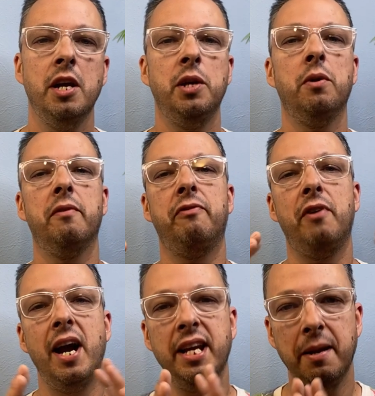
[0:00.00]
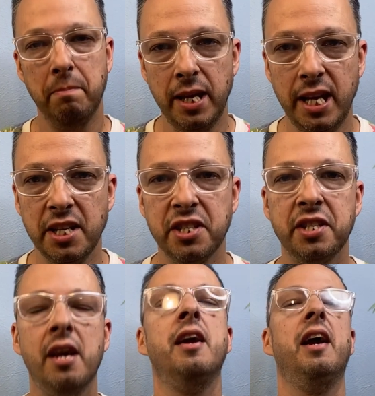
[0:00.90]
you are finding
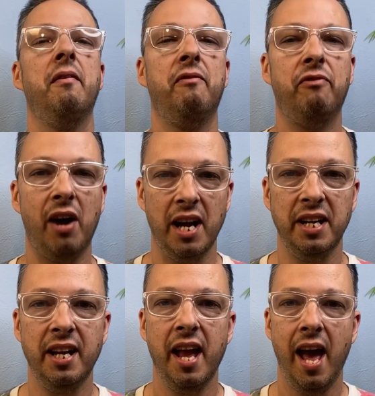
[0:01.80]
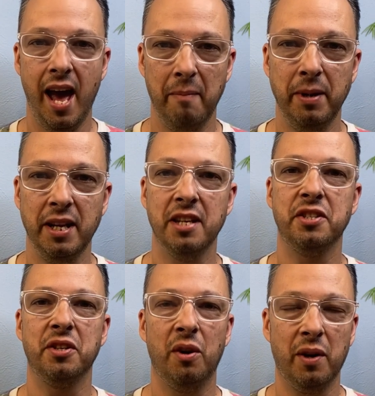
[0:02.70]
peace and finding
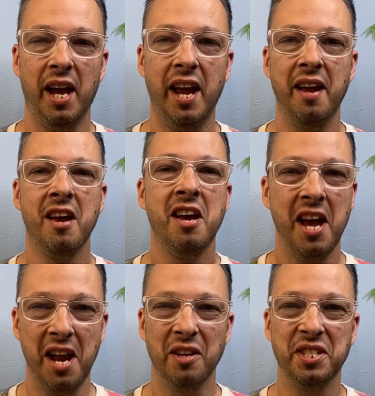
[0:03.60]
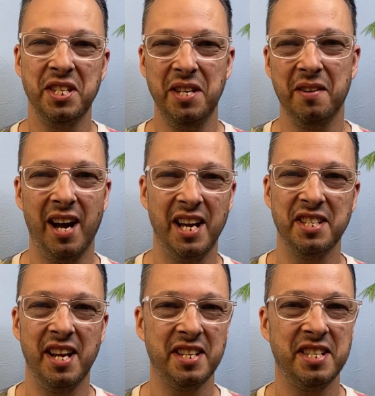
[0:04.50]
happiness. Okay? And I'll see you guys
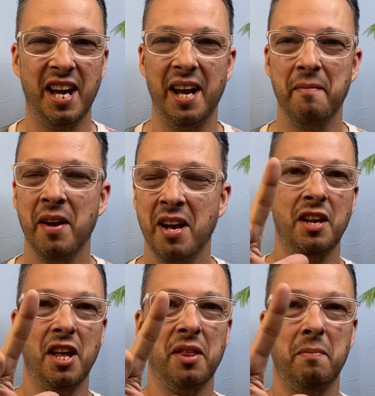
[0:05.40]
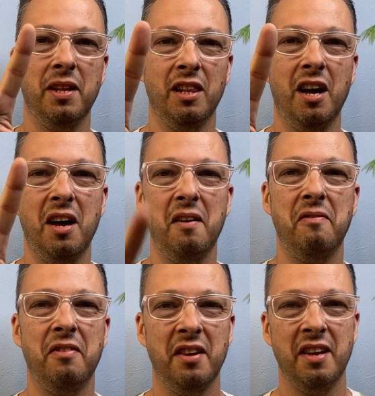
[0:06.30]
next time. Nothing but
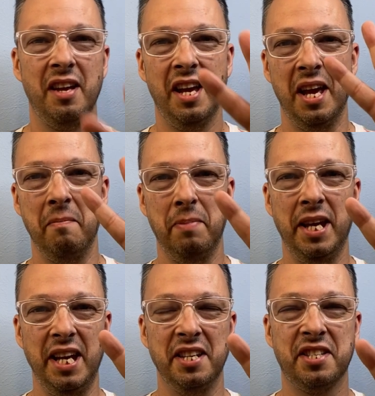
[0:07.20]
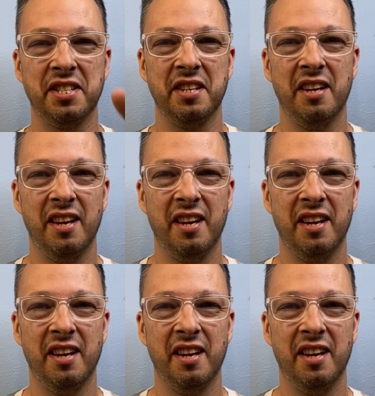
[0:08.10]
love and peace.